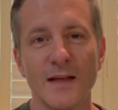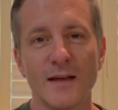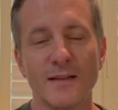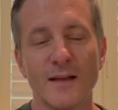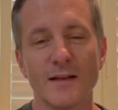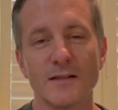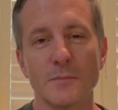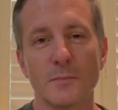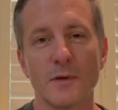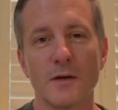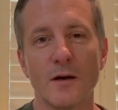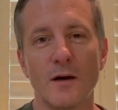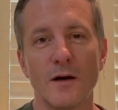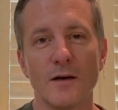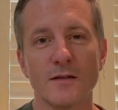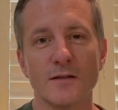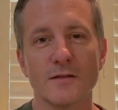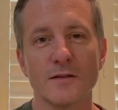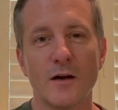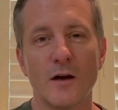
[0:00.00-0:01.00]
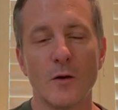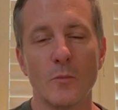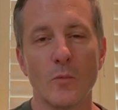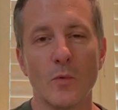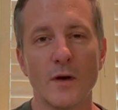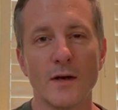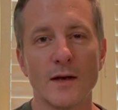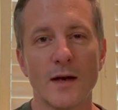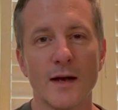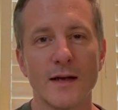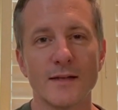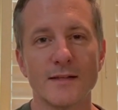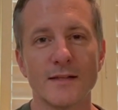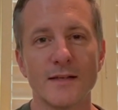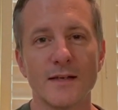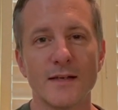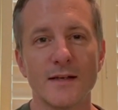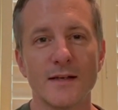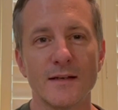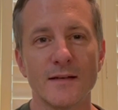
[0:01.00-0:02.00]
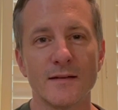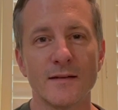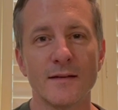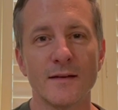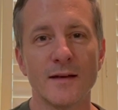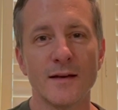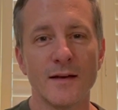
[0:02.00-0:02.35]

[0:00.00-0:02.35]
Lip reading: And that's because Psalm 119